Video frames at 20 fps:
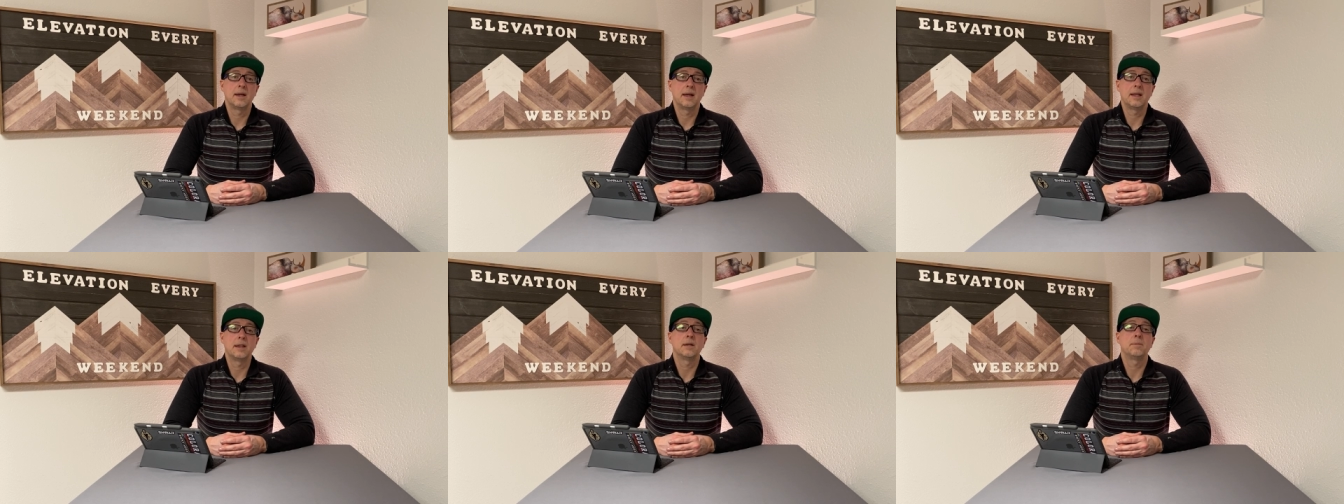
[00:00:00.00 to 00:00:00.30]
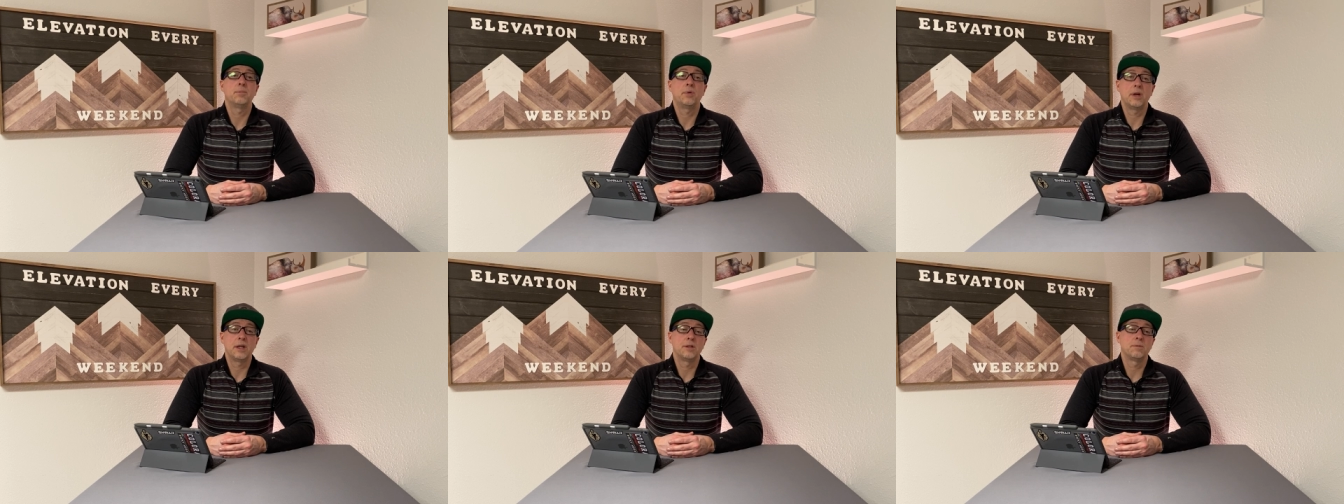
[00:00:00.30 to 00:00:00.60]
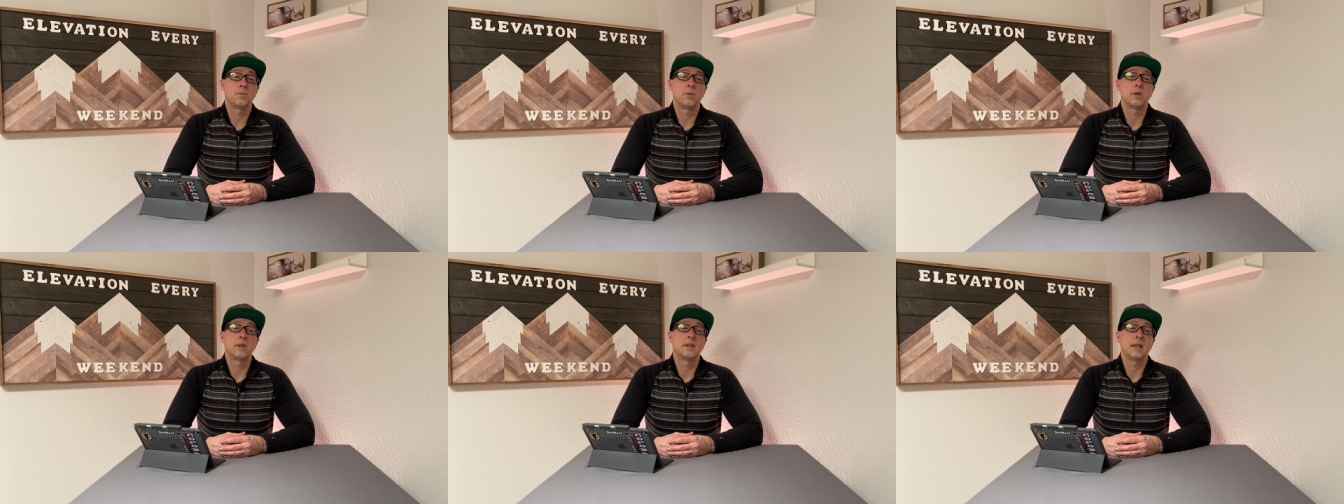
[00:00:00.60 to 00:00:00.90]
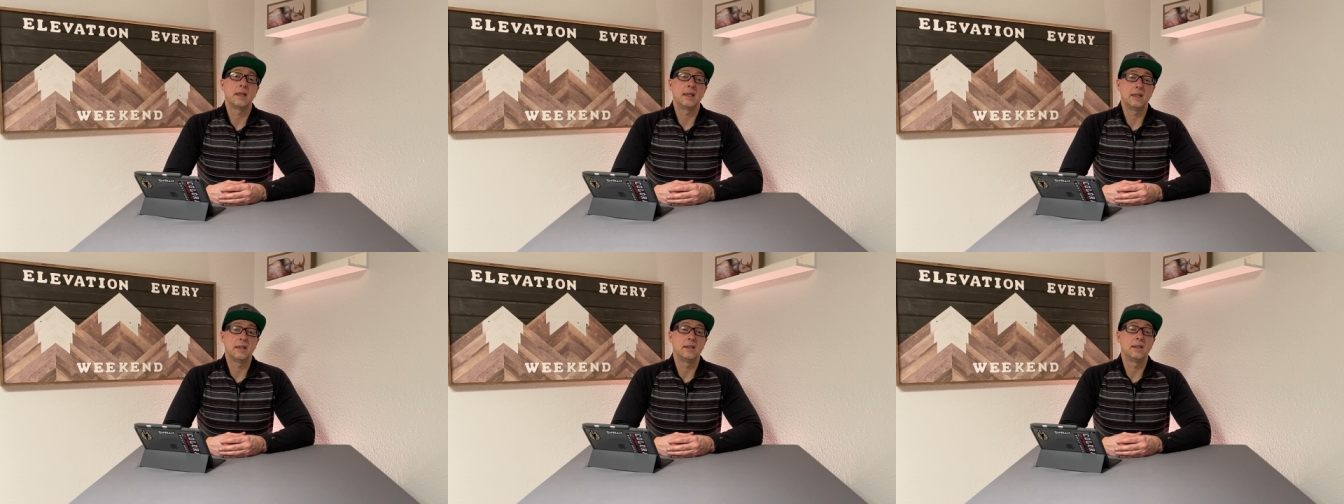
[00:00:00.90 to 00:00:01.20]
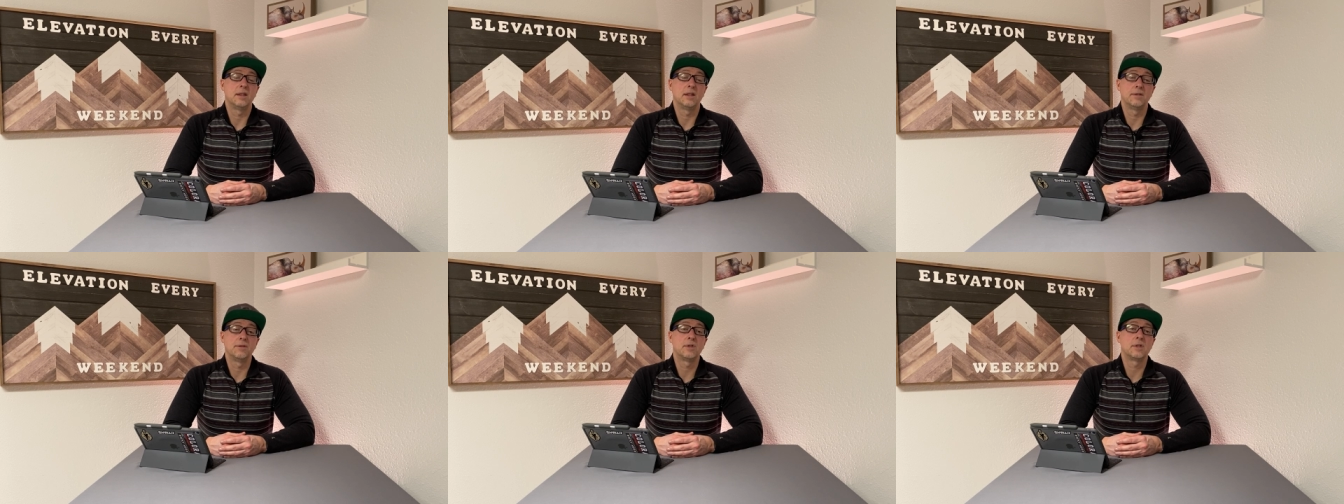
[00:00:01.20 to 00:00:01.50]
at the price point that it
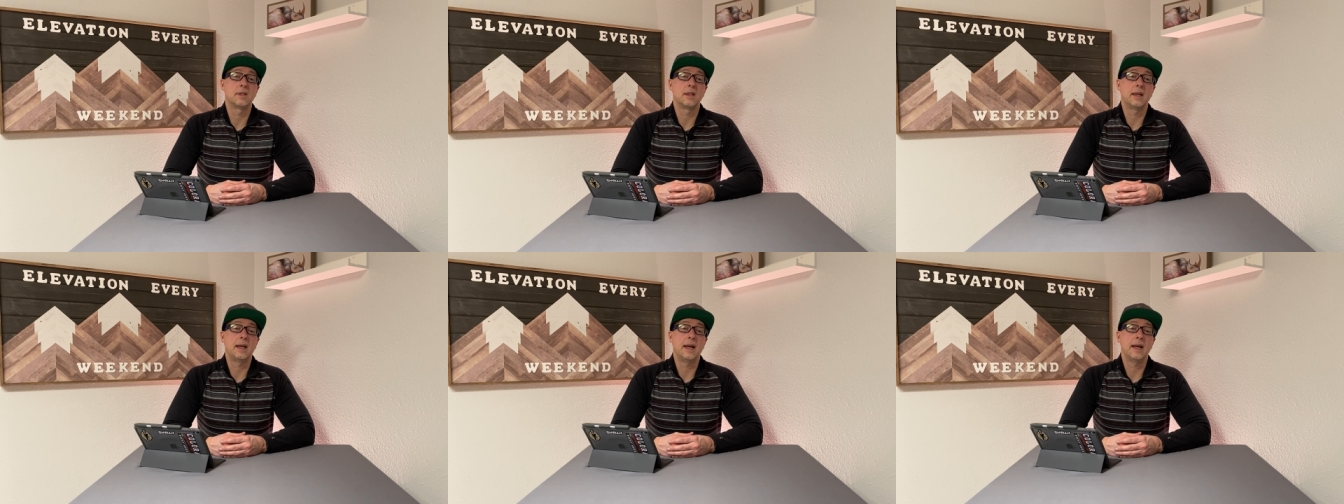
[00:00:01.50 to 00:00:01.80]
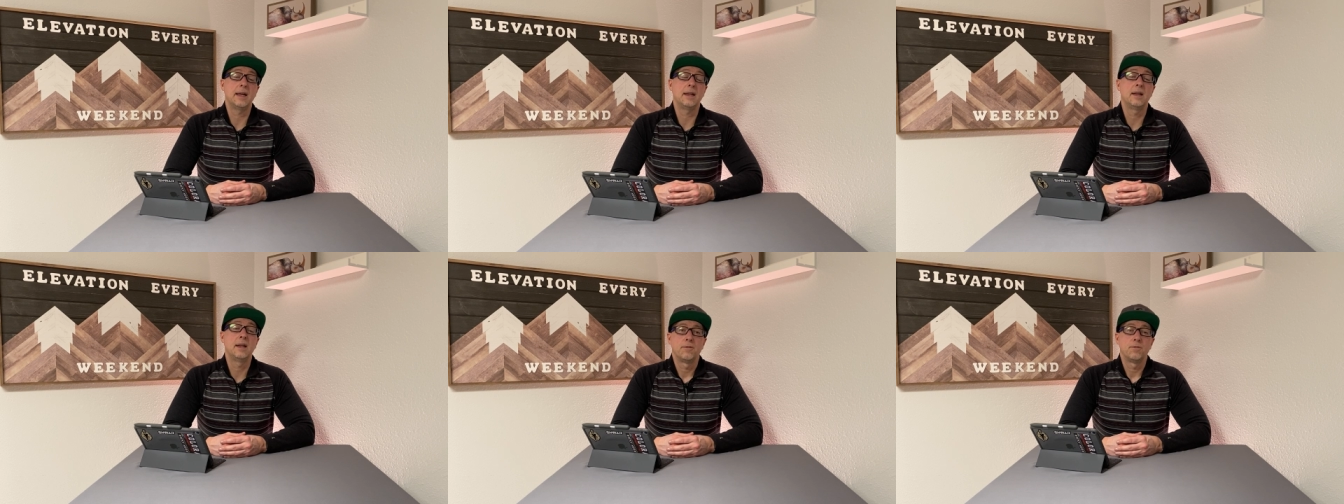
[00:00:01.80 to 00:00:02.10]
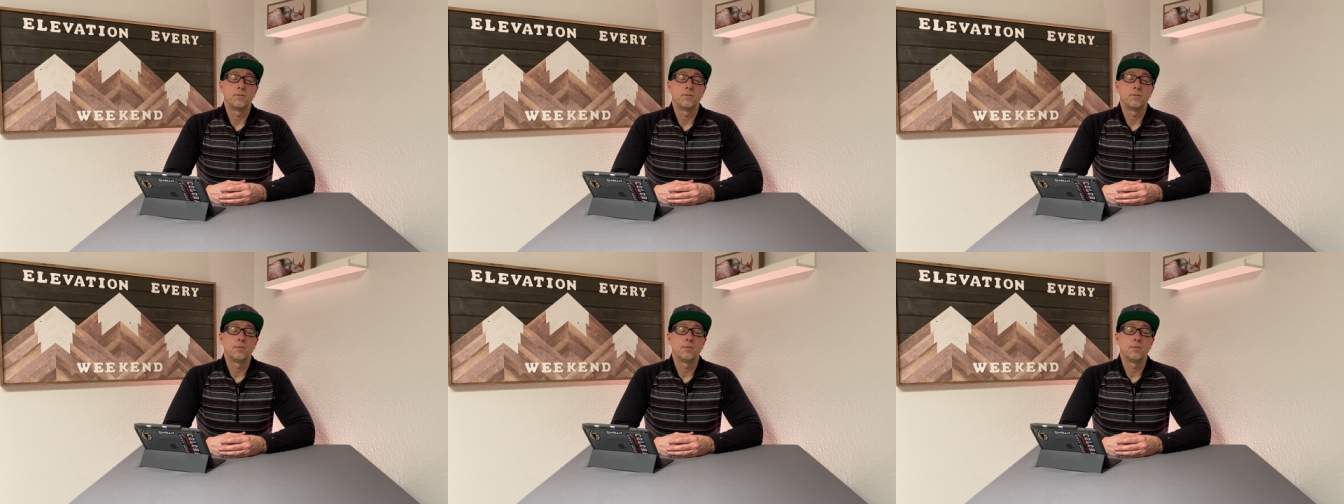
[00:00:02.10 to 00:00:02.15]
delivers it at.